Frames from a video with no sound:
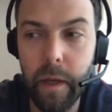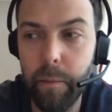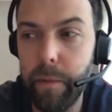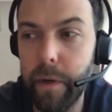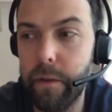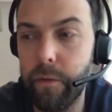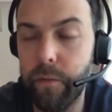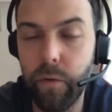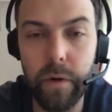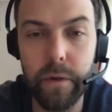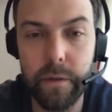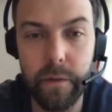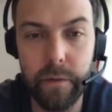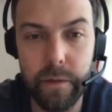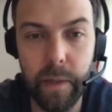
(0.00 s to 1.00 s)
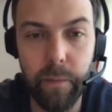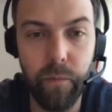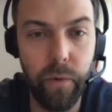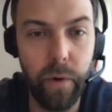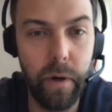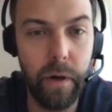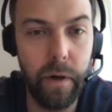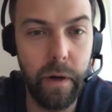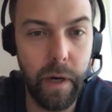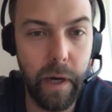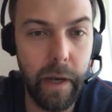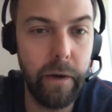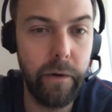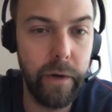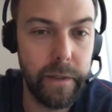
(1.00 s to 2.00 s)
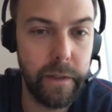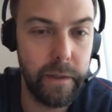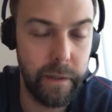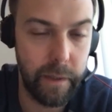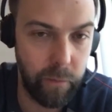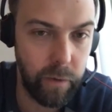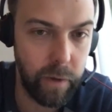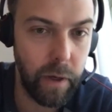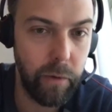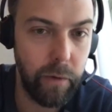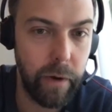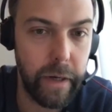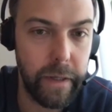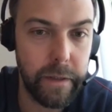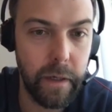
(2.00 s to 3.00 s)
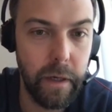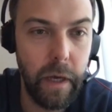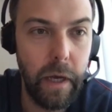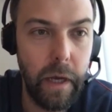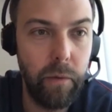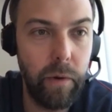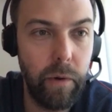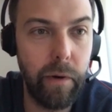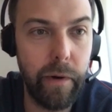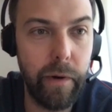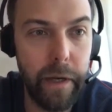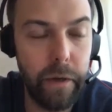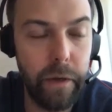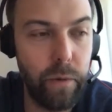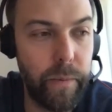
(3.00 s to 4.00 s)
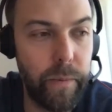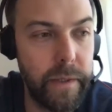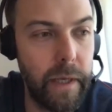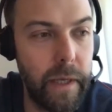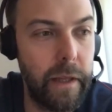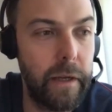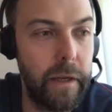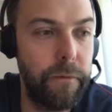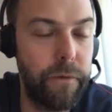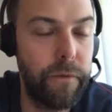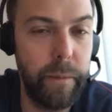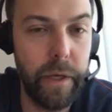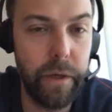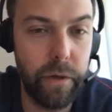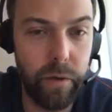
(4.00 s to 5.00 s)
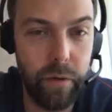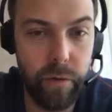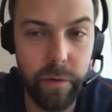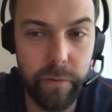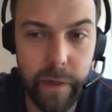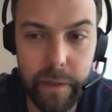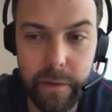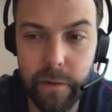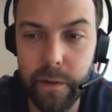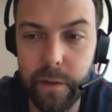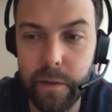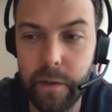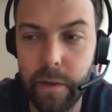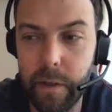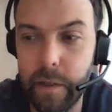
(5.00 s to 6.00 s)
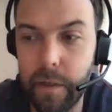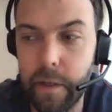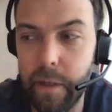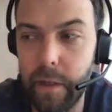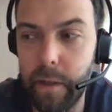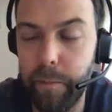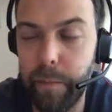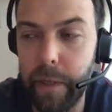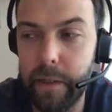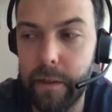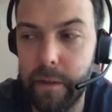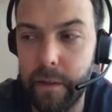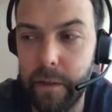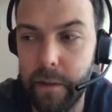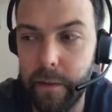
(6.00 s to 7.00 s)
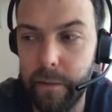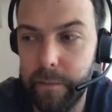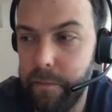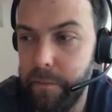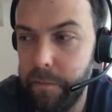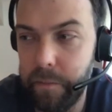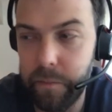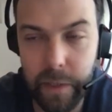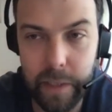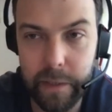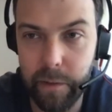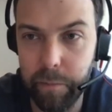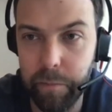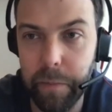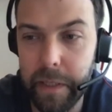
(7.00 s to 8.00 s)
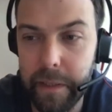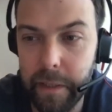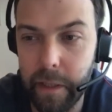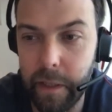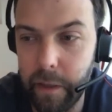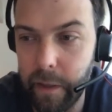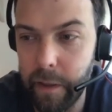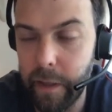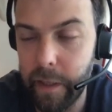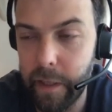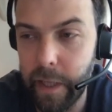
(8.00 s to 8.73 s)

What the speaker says: but of course some were higher risk, some were lower risk. We were ready to present that information to investors, but just basically in the